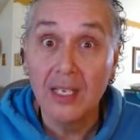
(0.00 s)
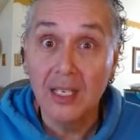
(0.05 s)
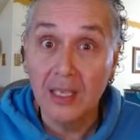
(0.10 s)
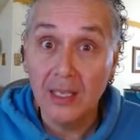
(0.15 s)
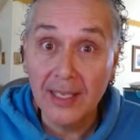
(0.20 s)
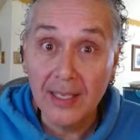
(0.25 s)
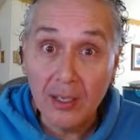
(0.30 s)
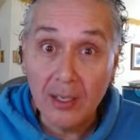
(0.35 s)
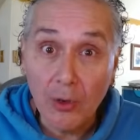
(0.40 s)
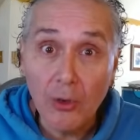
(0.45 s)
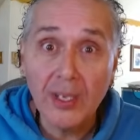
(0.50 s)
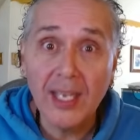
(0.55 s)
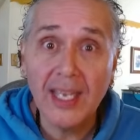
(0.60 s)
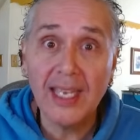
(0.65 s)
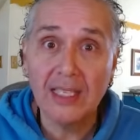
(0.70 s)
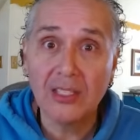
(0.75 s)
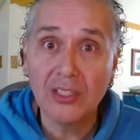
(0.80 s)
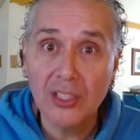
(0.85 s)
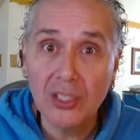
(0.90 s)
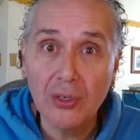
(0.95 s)
Like,
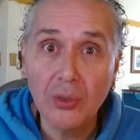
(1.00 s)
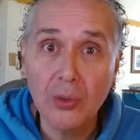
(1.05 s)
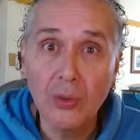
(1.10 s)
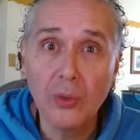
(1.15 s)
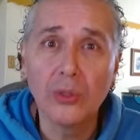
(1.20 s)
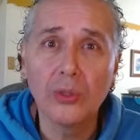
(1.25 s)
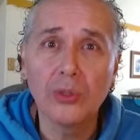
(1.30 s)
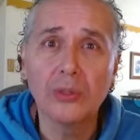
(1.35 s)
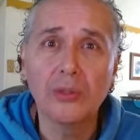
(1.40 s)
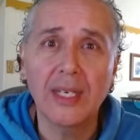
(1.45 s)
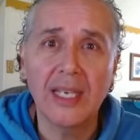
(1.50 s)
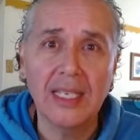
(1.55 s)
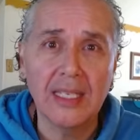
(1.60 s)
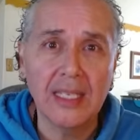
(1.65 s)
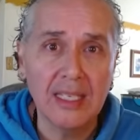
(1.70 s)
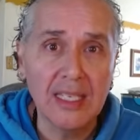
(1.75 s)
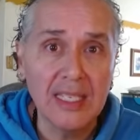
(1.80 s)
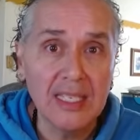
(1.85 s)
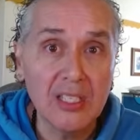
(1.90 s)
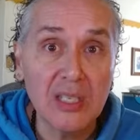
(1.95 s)
okay, it's cool and
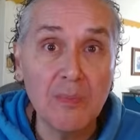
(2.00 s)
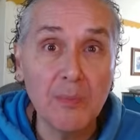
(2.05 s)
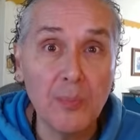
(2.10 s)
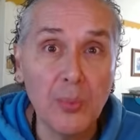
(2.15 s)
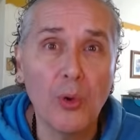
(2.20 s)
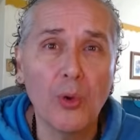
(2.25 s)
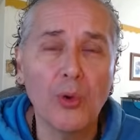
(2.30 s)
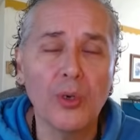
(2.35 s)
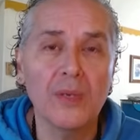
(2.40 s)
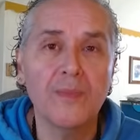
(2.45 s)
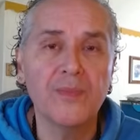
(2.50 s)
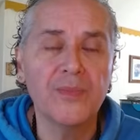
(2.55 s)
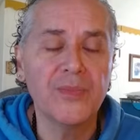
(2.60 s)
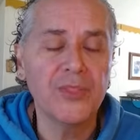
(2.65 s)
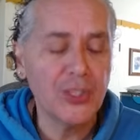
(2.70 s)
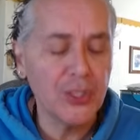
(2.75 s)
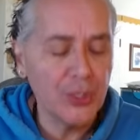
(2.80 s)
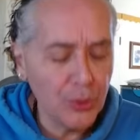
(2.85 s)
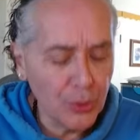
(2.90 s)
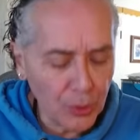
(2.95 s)
it is important
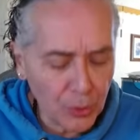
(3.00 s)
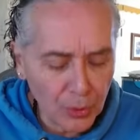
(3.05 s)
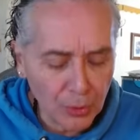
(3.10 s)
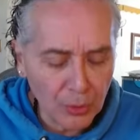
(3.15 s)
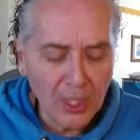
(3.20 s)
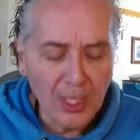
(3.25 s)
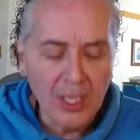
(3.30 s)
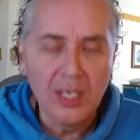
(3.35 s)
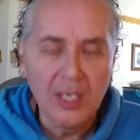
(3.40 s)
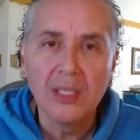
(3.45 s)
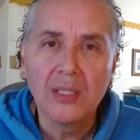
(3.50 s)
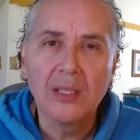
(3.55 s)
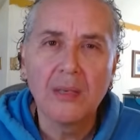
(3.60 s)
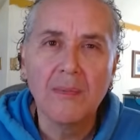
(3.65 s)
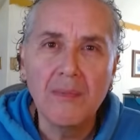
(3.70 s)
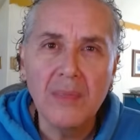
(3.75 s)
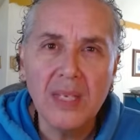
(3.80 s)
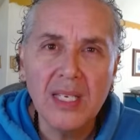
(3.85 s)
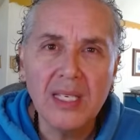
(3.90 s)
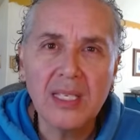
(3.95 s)
to
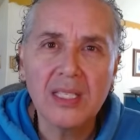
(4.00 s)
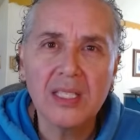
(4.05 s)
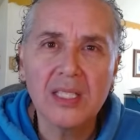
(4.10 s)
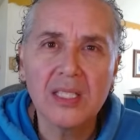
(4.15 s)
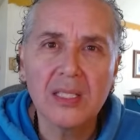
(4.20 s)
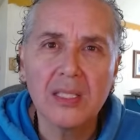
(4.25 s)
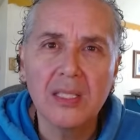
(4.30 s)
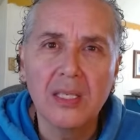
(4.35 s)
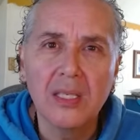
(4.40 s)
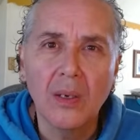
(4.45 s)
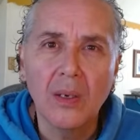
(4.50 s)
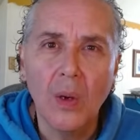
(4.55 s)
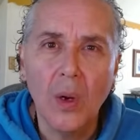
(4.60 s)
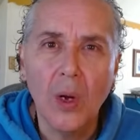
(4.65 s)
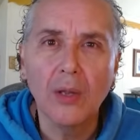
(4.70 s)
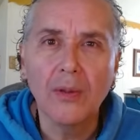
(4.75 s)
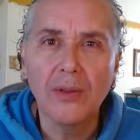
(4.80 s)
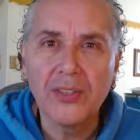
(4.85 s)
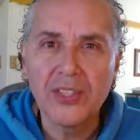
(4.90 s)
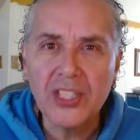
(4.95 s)
mix
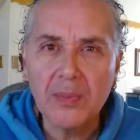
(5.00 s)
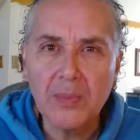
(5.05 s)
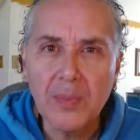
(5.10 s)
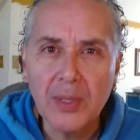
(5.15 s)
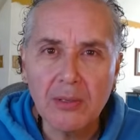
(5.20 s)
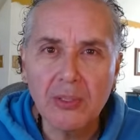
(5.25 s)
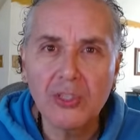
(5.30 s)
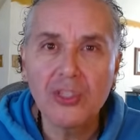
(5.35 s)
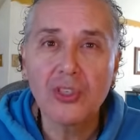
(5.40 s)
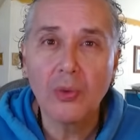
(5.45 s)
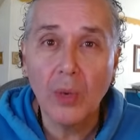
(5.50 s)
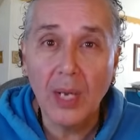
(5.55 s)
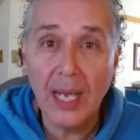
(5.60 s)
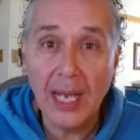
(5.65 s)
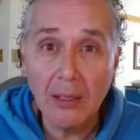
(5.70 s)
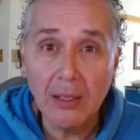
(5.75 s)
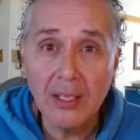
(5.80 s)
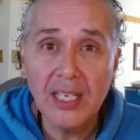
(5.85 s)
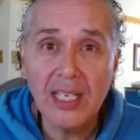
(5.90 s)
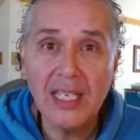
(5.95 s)
all the
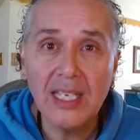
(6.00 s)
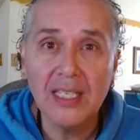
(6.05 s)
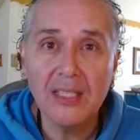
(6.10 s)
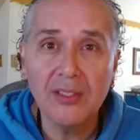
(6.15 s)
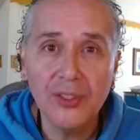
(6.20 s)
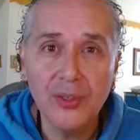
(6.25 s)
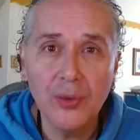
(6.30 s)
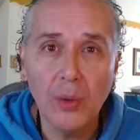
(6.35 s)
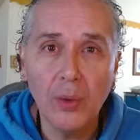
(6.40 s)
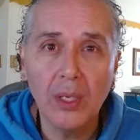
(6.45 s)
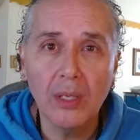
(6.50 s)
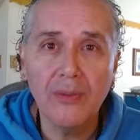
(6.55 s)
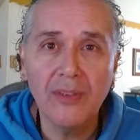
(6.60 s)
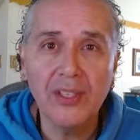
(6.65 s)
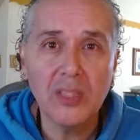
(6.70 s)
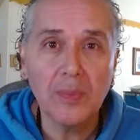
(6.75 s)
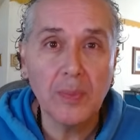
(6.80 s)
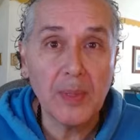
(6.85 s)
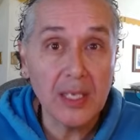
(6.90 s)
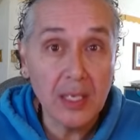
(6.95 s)
spirituality into all
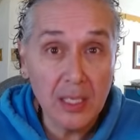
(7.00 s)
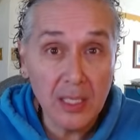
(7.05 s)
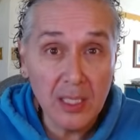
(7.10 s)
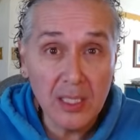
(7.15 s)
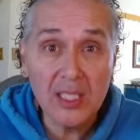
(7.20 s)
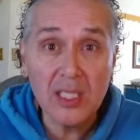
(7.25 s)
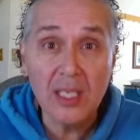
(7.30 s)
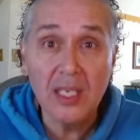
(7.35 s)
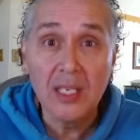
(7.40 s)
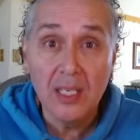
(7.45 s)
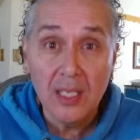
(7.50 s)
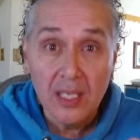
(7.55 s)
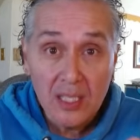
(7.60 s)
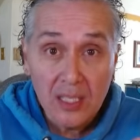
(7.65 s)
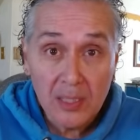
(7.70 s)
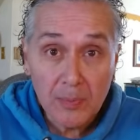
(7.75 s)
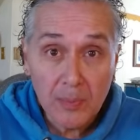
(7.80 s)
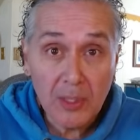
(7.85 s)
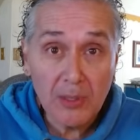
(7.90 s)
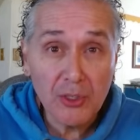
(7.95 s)
this, because
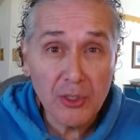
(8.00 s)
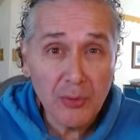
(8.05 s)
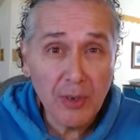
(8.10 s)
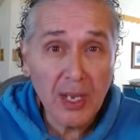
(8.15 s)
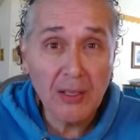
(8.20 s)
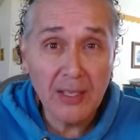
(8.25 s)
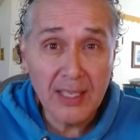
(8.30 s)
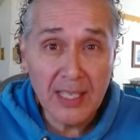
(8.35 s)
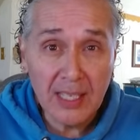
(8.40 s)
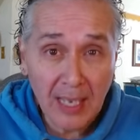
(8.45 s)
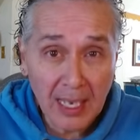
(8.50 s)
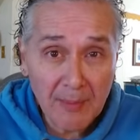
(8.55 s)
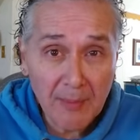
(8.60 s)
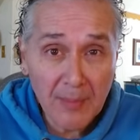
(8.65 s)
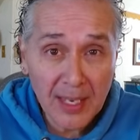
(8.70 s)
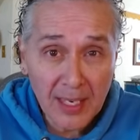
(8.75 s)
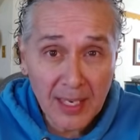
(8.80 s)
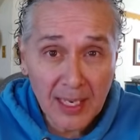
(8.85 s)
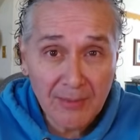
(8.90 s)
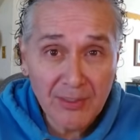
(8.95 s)
spirituality, I
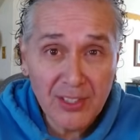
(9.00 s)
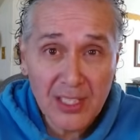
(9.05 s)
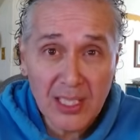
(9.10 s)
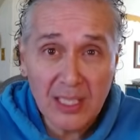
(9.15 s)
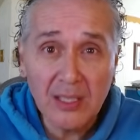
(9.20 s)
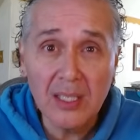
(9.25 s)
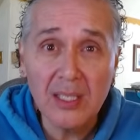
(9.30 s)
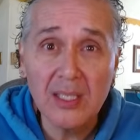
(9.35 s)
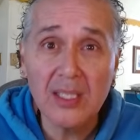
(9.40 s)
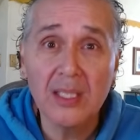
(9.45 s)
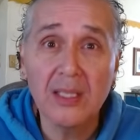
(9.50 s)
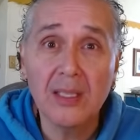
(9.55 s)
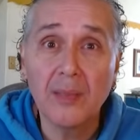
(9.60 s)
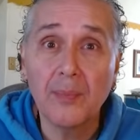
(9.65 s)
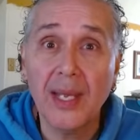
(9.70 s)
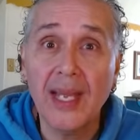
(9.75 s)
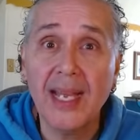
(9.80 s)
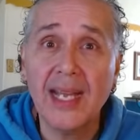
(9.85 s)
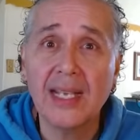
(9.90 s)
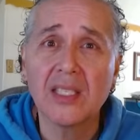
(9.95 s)
may have said this in the
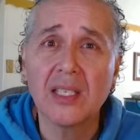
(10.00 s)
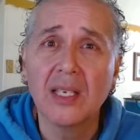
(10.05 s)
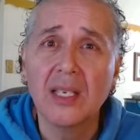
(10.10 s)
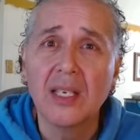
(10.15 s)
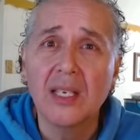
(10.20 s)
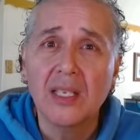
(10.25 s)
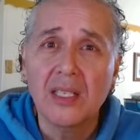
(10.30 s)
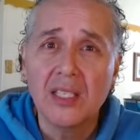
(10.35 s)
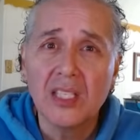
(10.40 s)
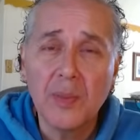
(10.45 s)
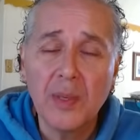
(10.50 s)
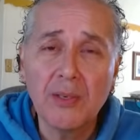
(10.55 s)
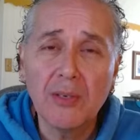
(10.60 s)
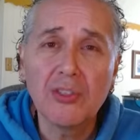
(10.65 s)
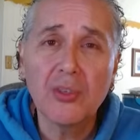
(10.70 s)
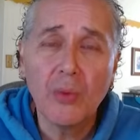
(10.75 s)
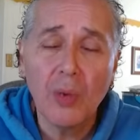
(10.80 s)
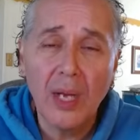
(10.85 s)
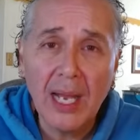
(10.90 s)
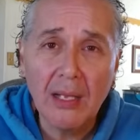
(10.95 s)
past,
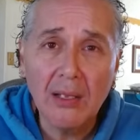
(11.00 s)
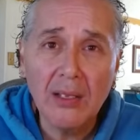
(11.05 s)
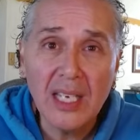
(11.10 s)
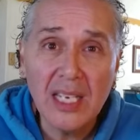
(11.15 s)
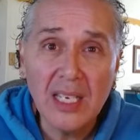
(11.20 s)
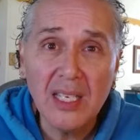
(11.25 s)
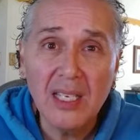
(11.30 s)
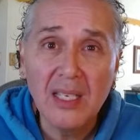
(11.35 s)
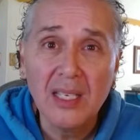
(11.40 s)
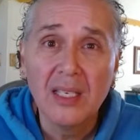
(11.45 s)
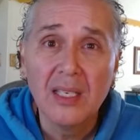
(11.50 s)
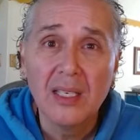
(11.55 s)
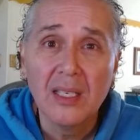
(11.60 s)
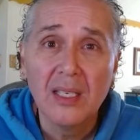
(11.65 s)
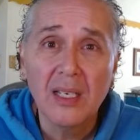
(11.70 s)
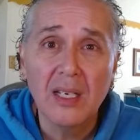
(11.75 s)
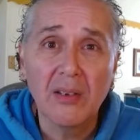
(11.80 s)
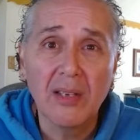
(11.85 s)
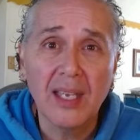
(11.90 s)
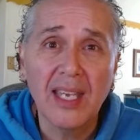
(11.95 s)
spirituality,
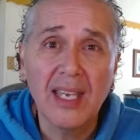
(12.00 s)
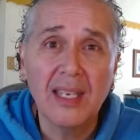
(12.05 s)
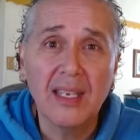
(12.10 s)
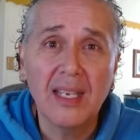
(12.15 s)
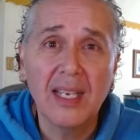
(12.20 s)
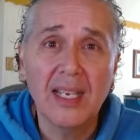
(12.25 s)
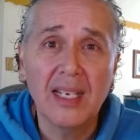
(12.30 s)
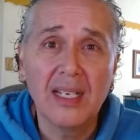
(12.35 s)
okay,